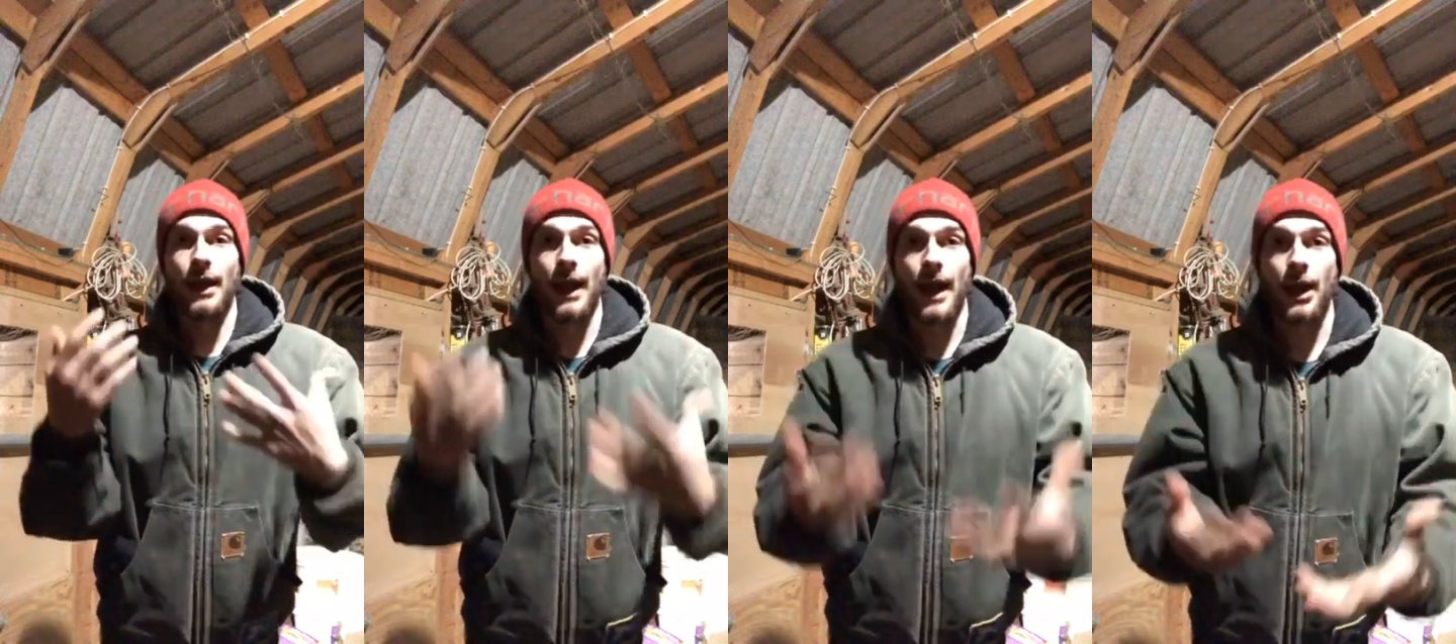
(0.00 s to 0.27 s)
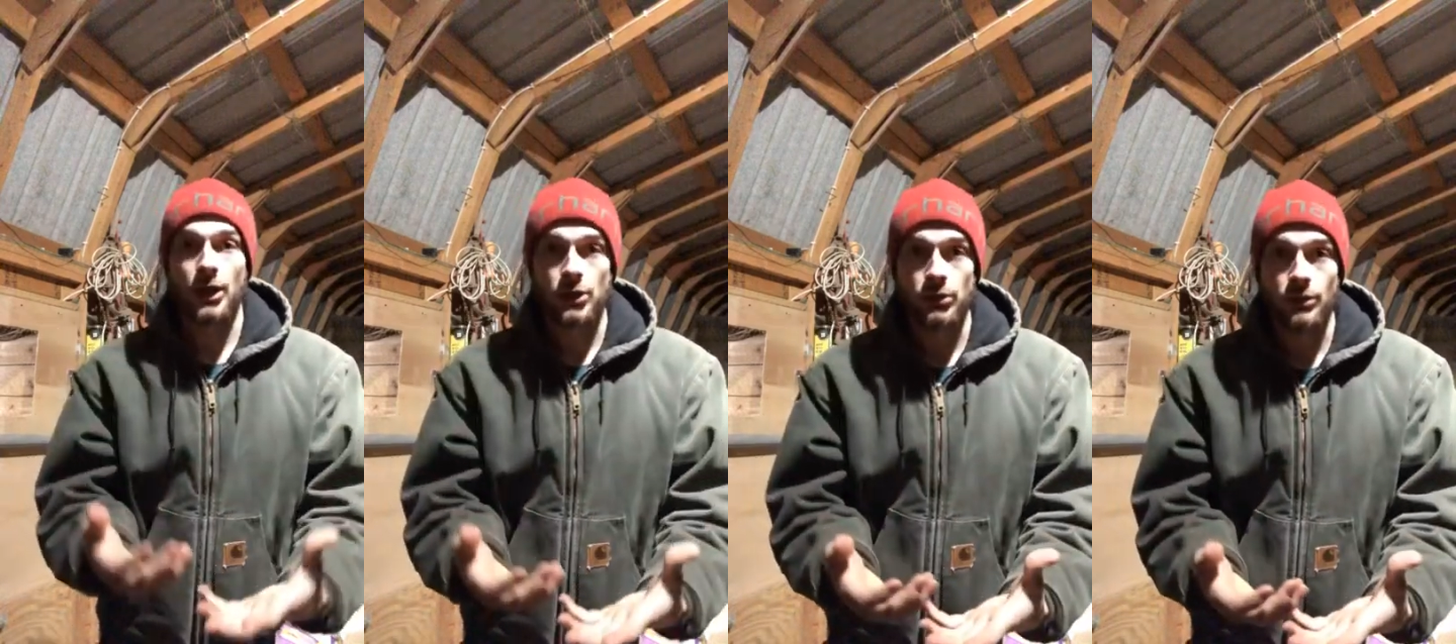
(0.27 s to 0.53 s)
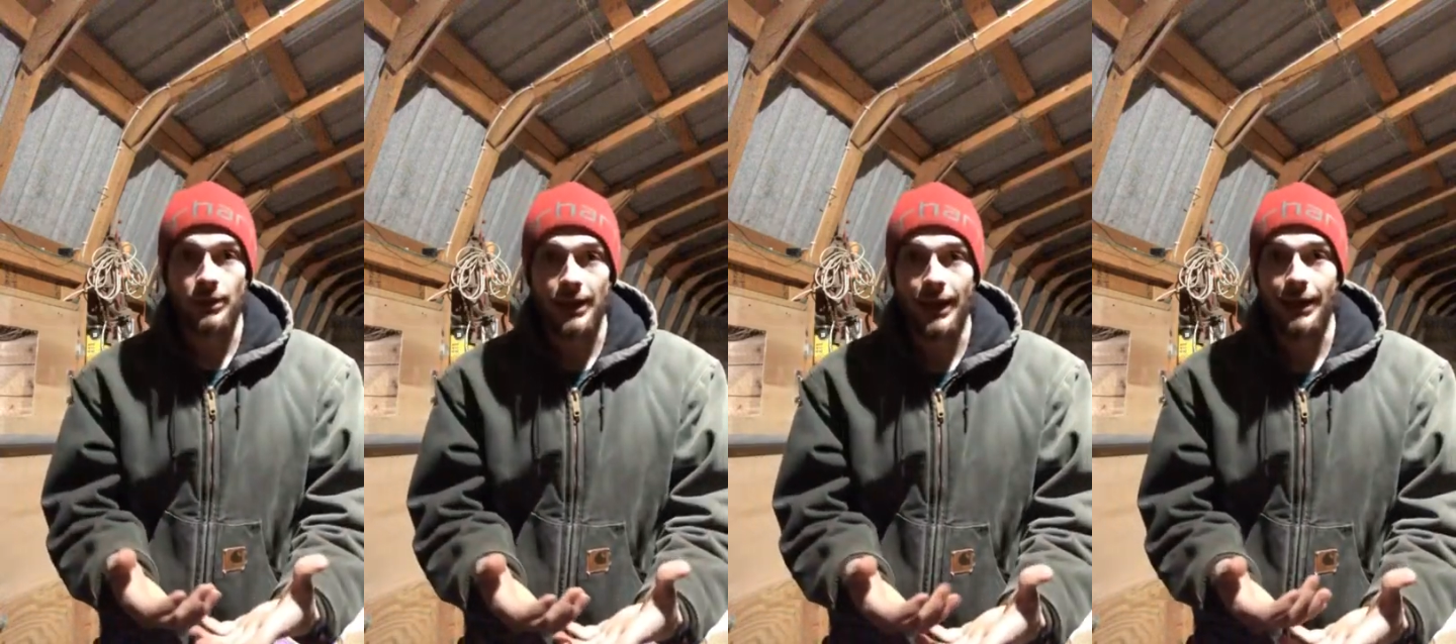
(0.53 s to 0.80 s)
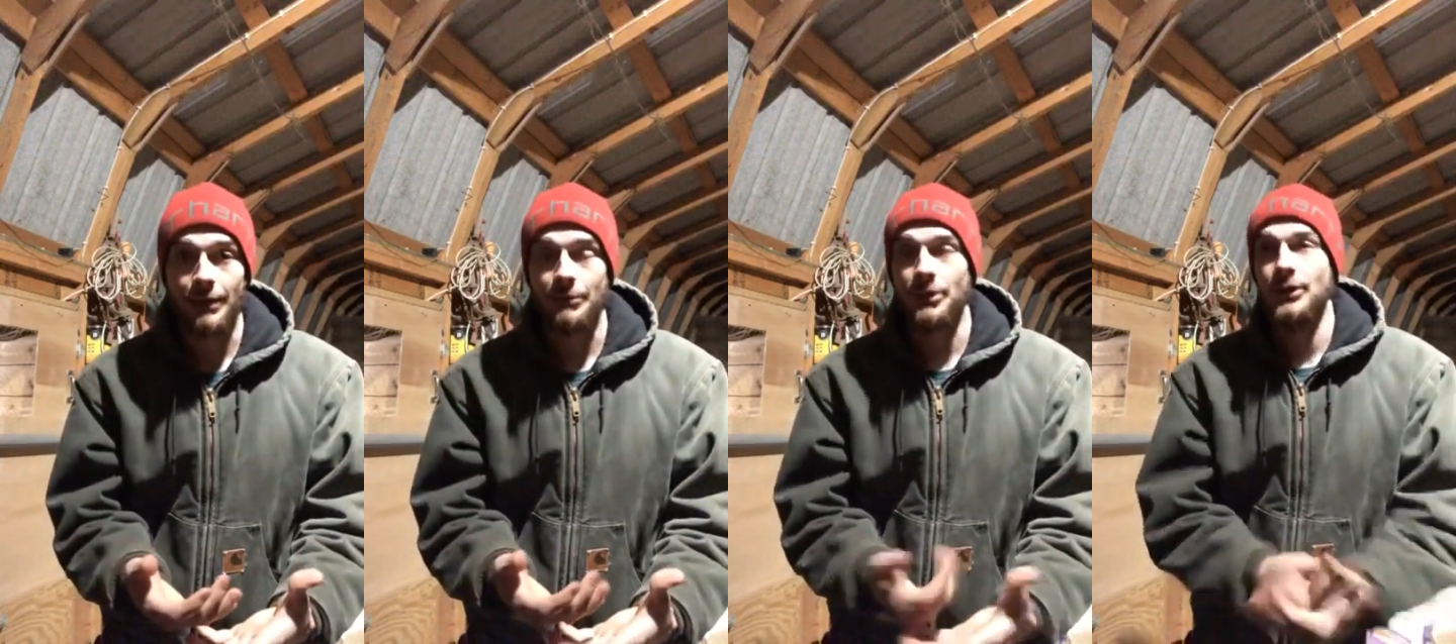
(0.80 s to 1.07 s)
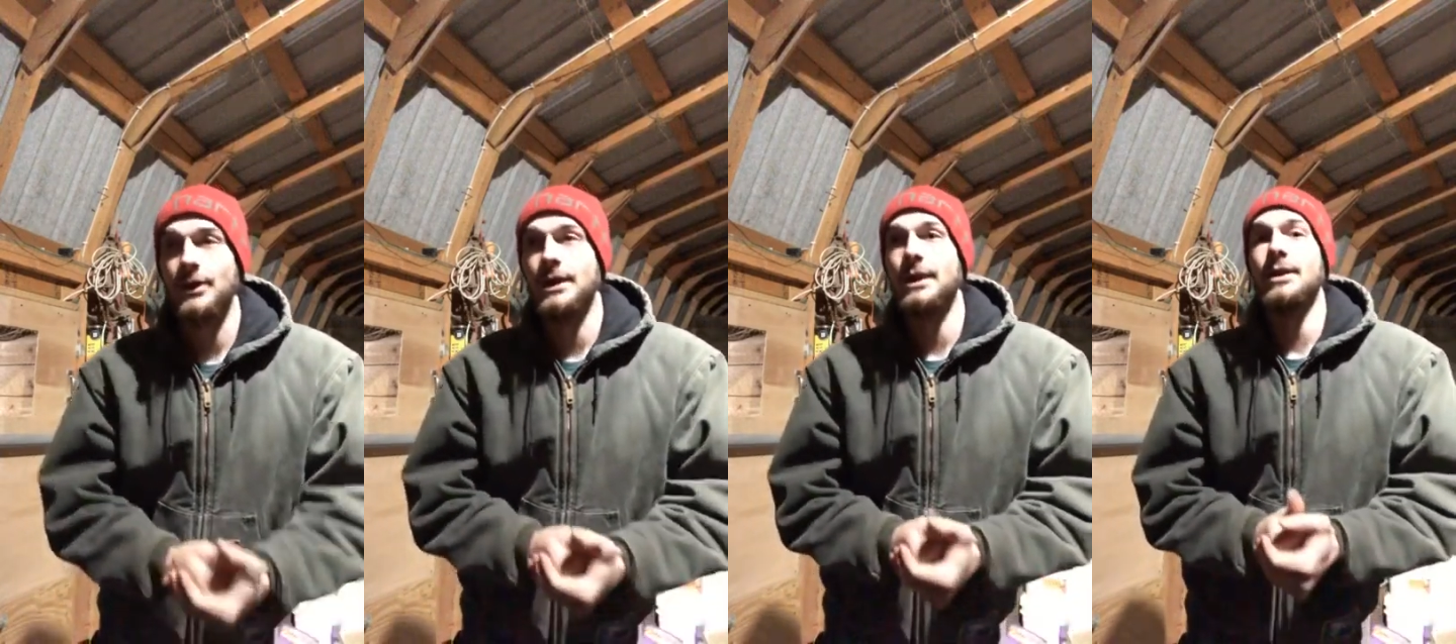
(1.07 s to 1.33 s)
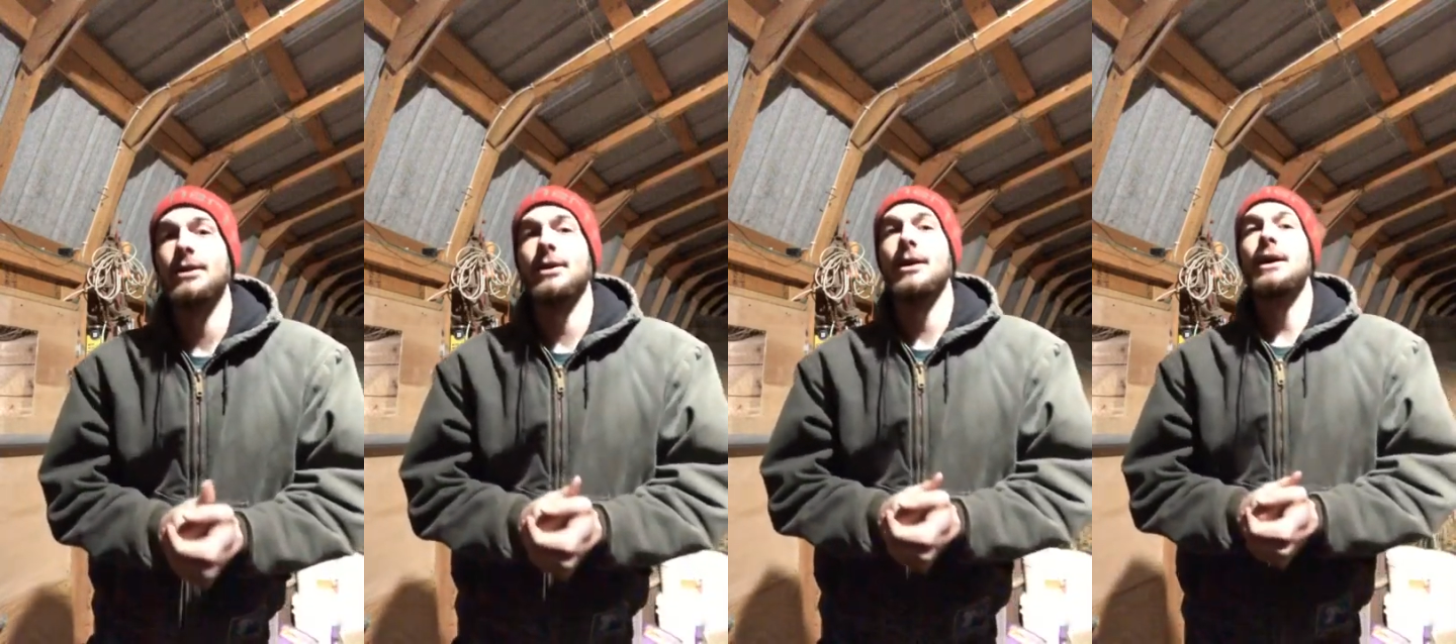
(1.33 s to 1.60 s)
actual camera
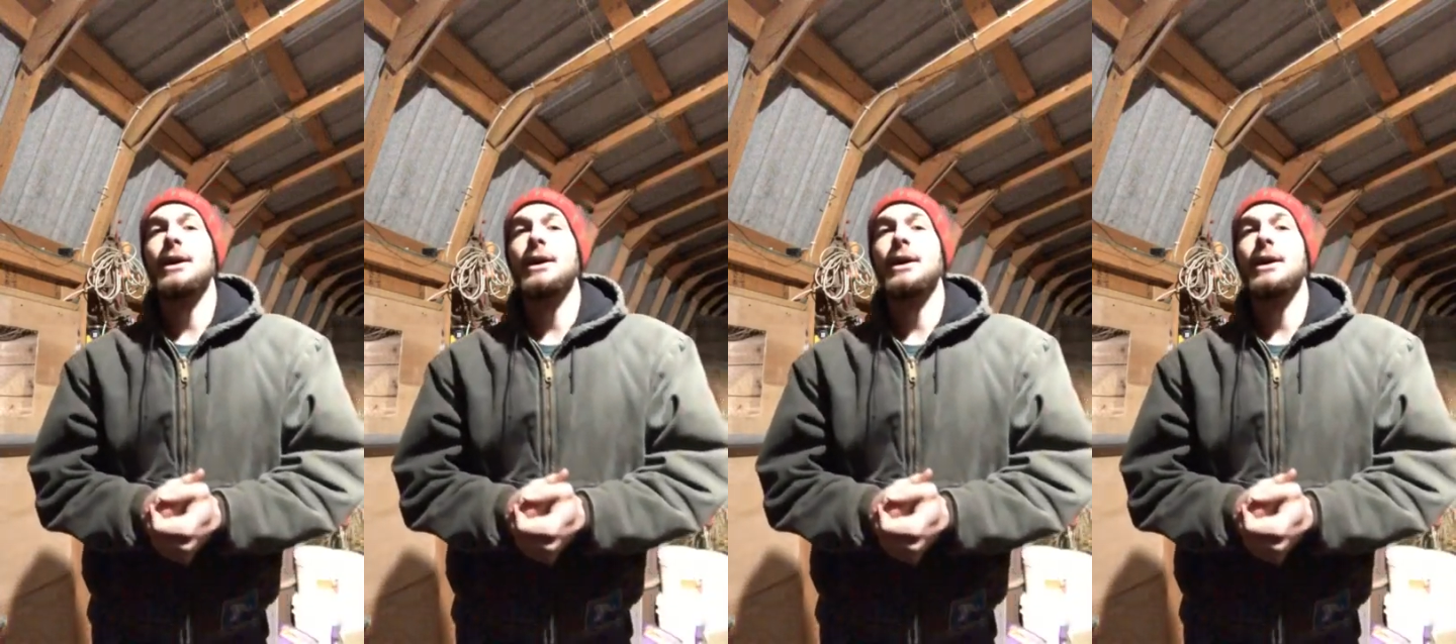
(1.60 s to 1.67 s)
gear.